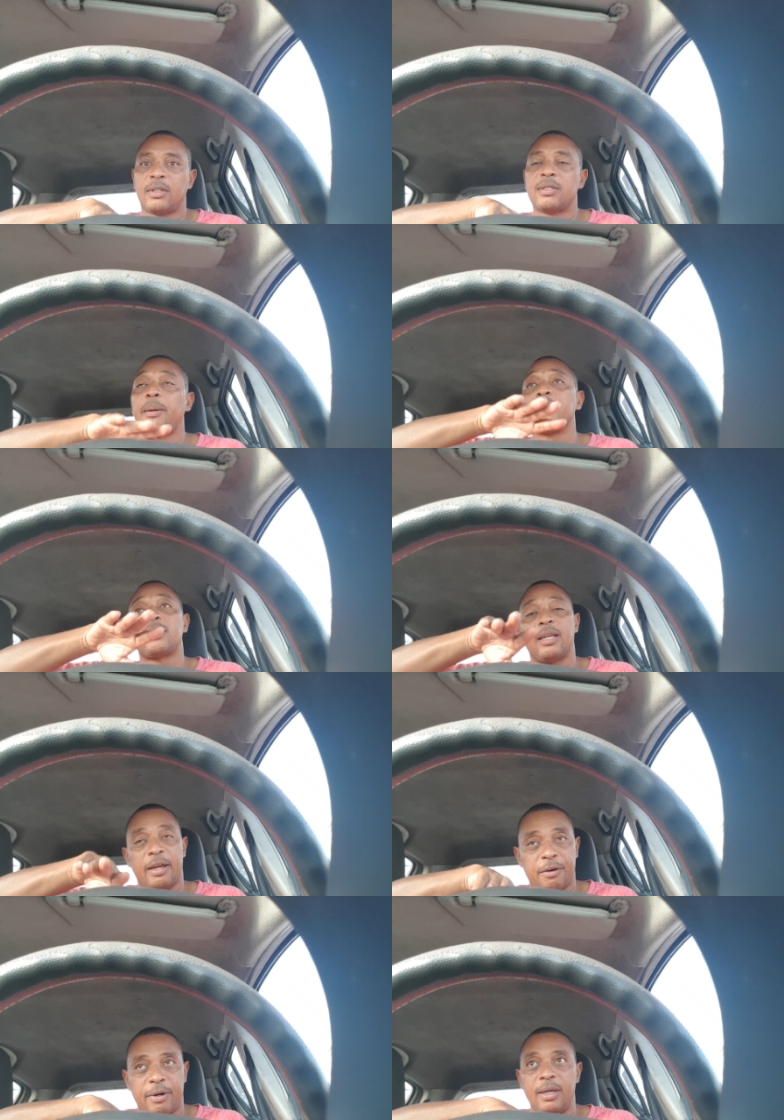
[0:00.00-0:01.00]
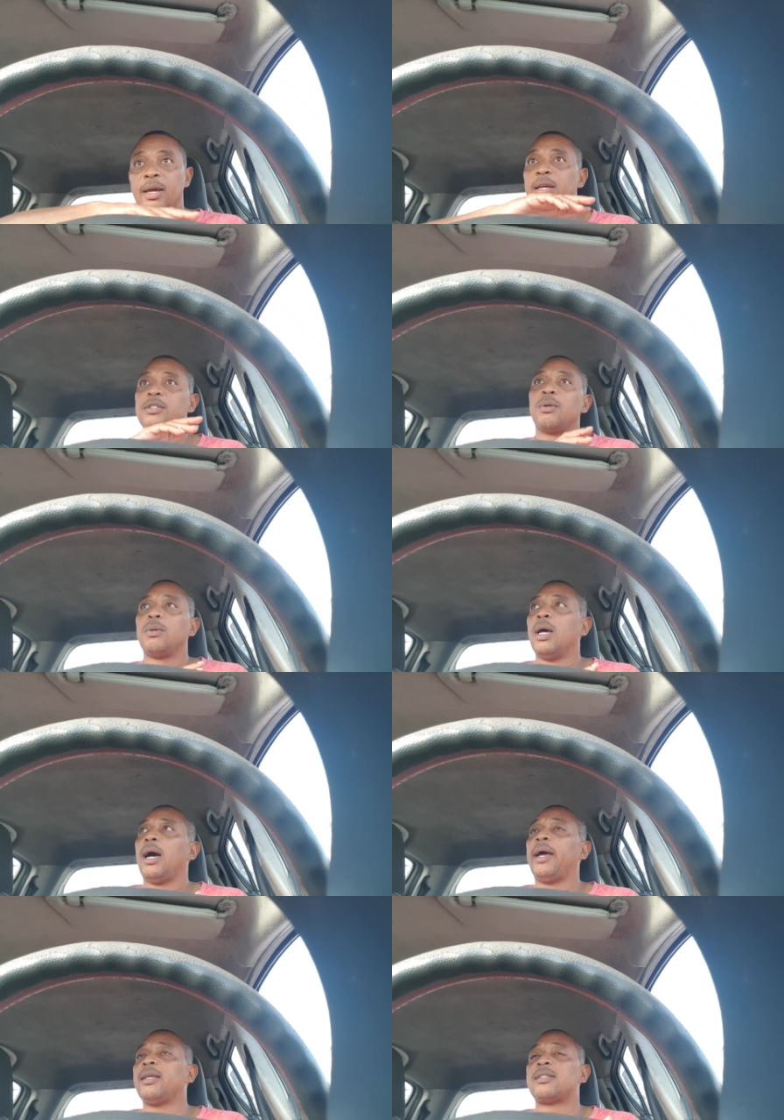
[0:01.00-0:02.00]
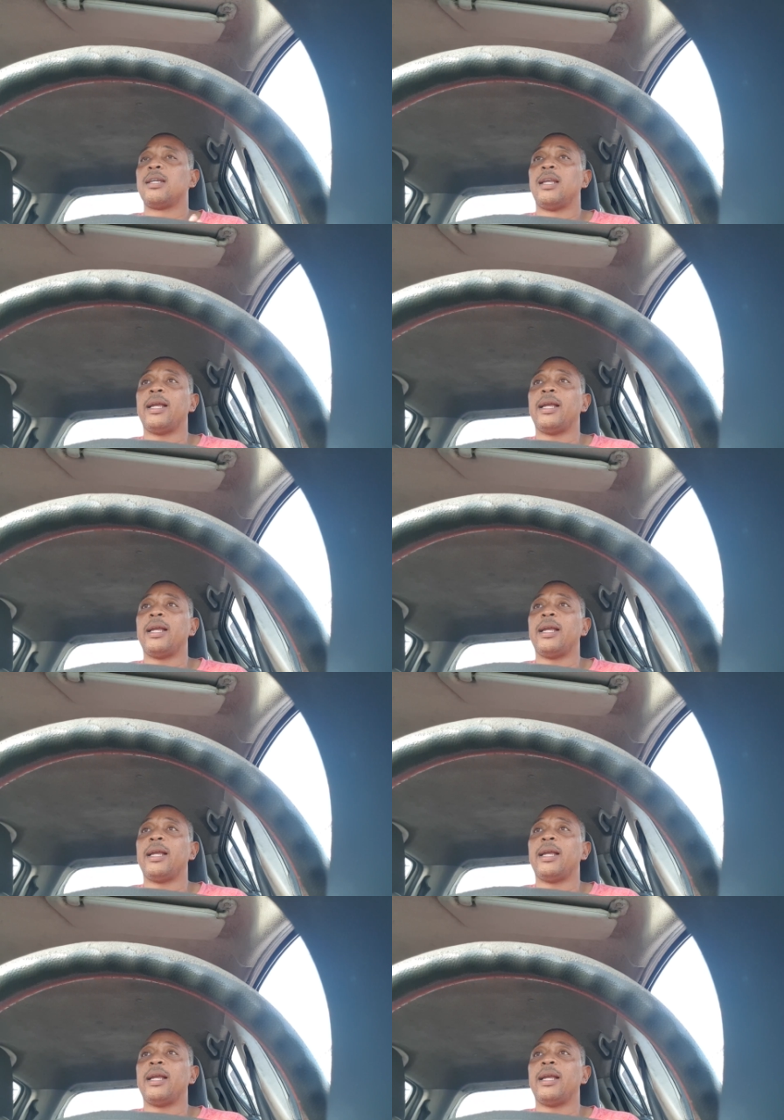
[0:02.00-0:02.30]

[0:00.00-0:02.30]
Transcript: To some extent, I agree. So I consider